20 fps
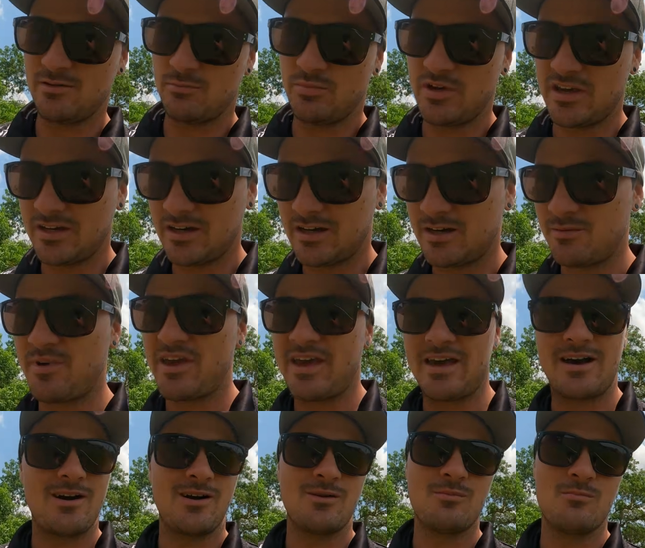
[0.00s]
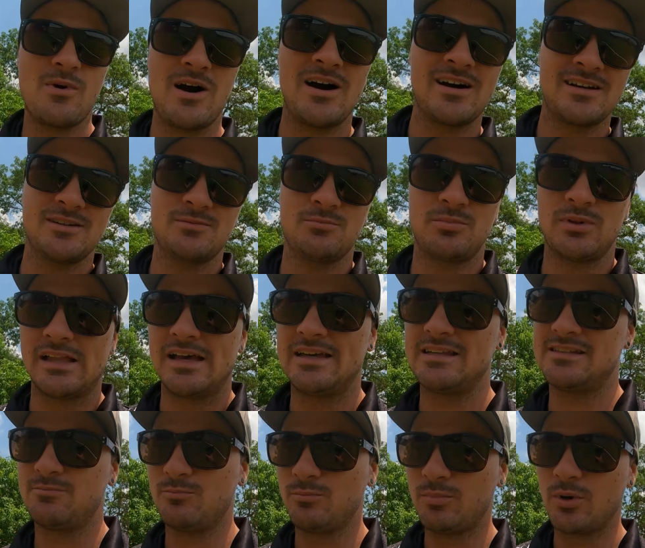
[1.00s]
and pick up our
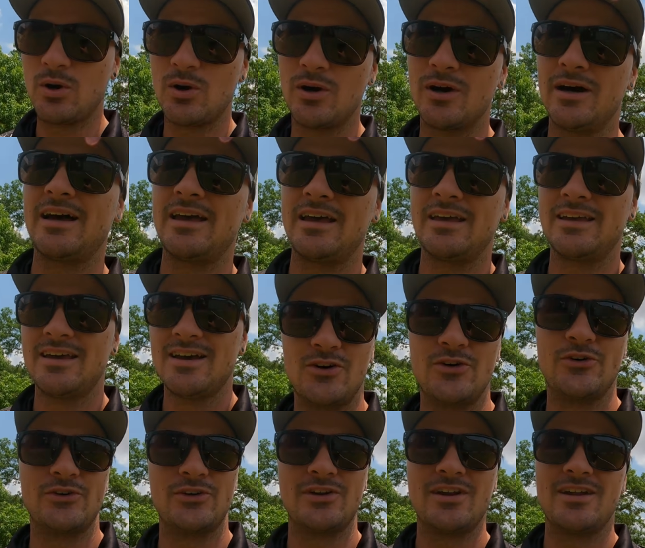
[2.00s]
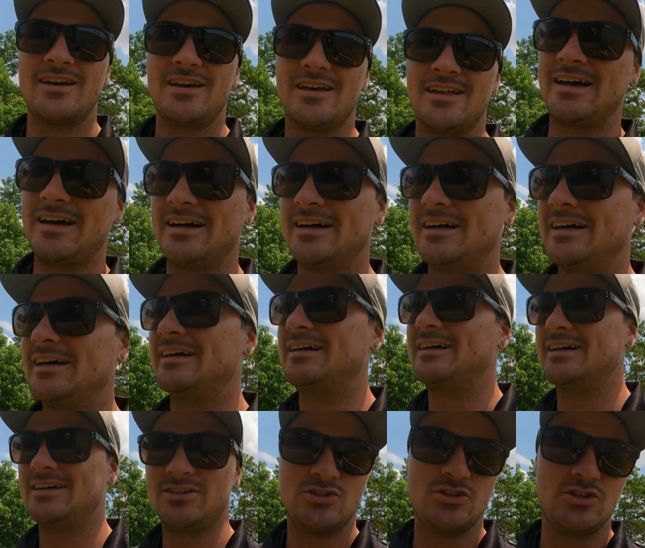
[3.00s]
marketplace buy on
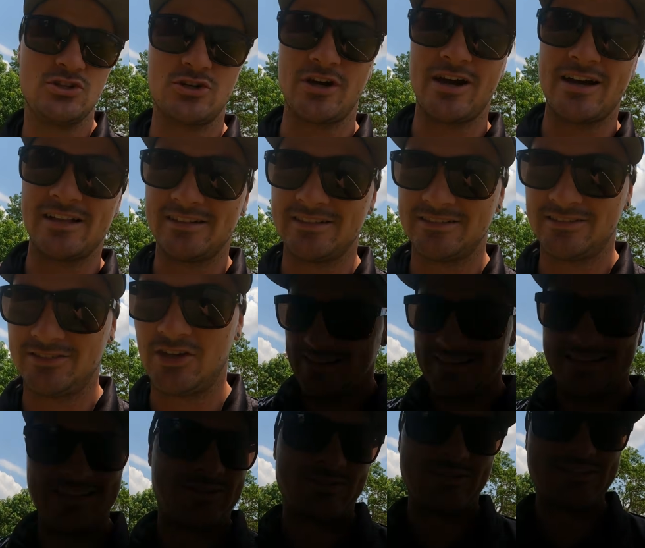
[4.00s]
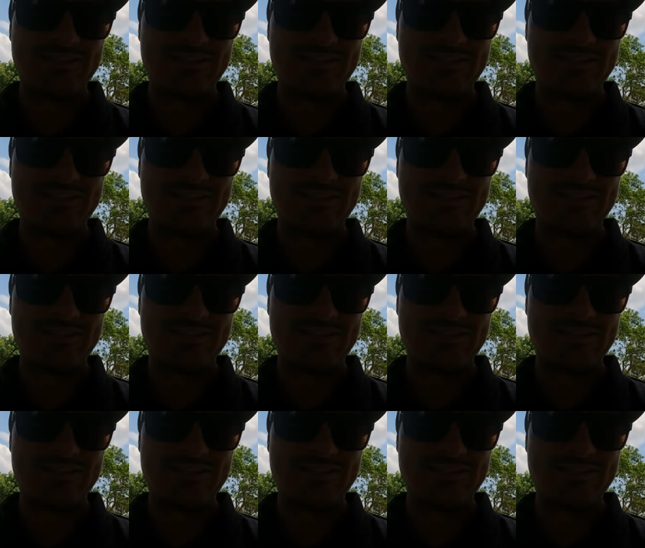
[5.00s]
new trailer. This